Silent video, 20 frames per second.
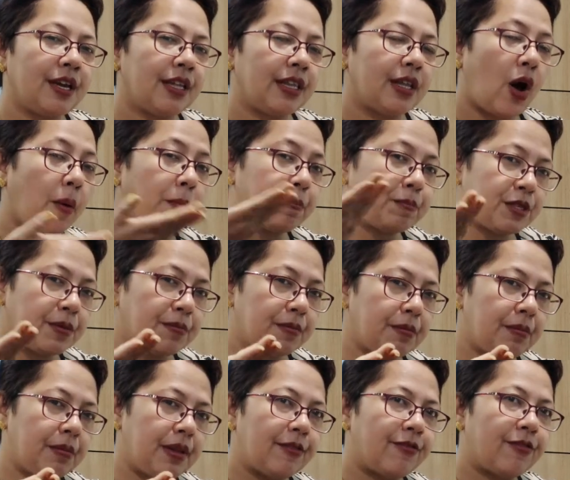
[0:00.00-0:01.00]
in the
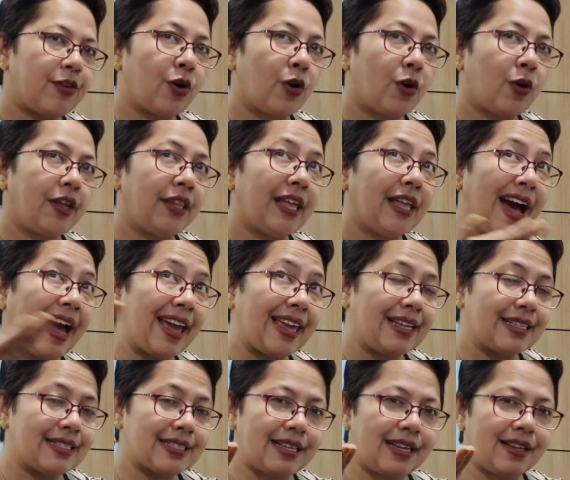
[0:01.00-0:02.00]
optimum level or in the
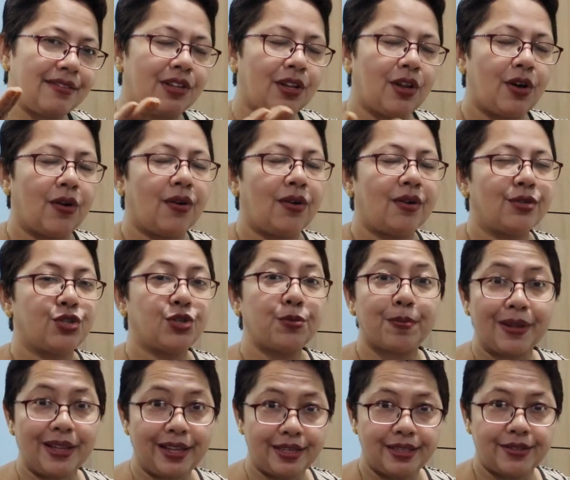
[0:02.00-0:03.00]
highest level or
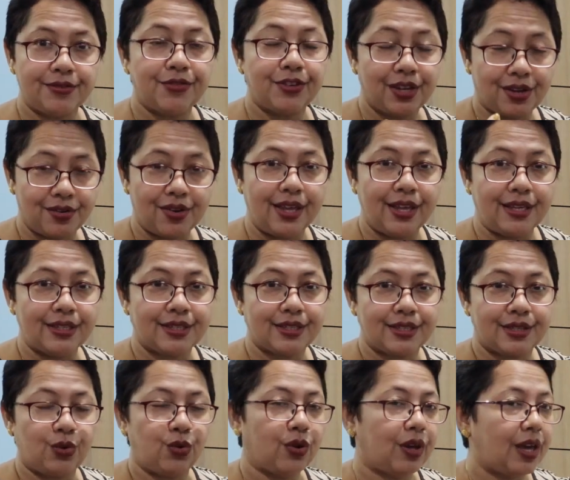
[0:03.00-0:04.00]
superlative
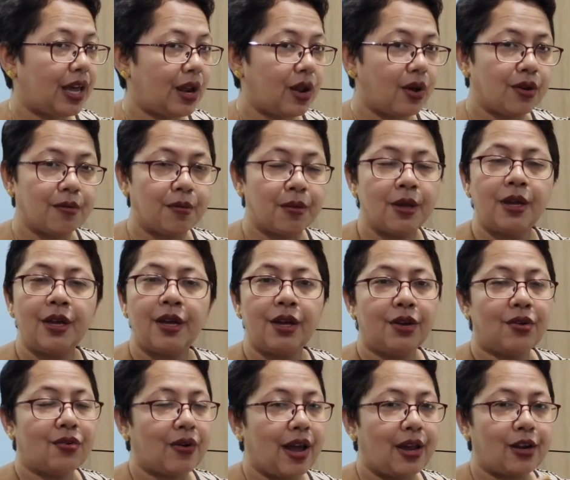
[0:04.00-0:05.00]
degrees. You cannot
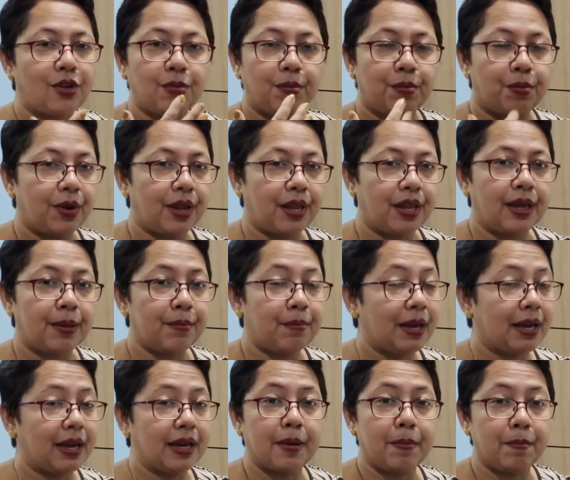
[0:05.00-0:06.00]
try to
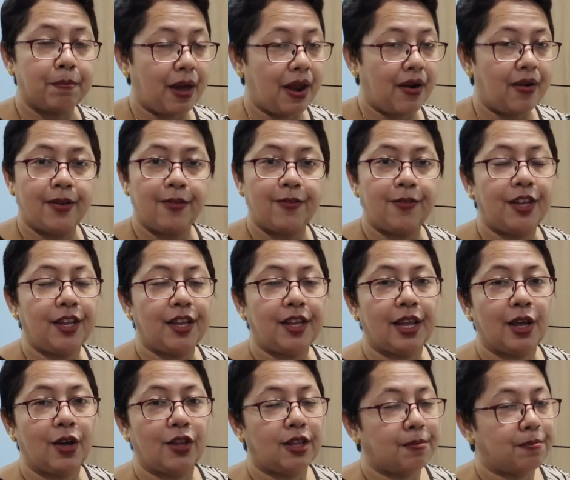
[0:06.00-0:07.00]
make comparative
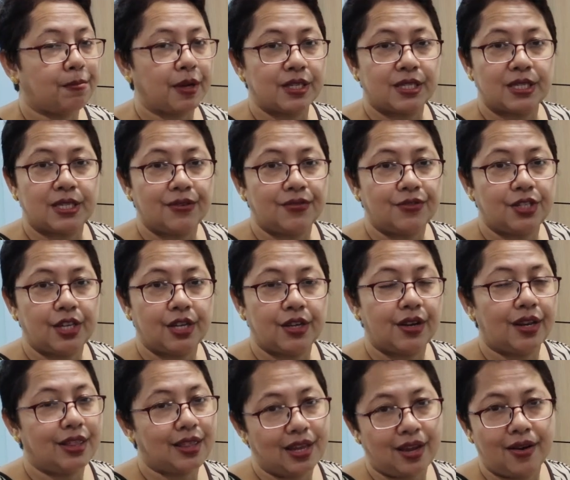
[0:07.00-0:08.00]
degree or the positive
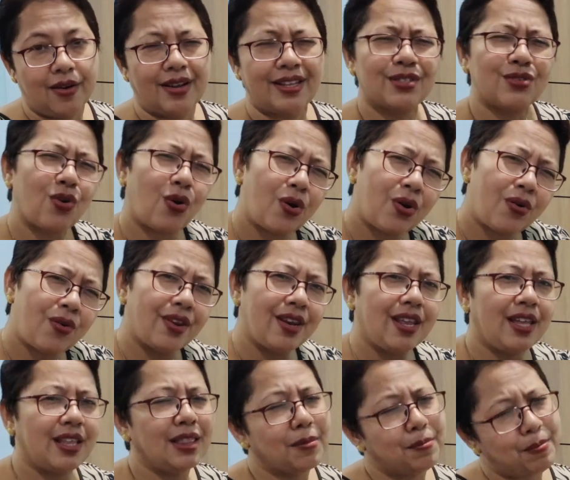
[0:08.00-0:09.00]
degree there. It's
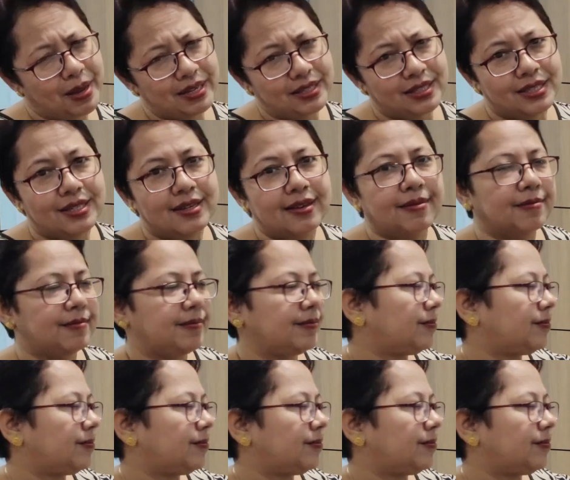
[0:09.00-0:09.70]
already the best.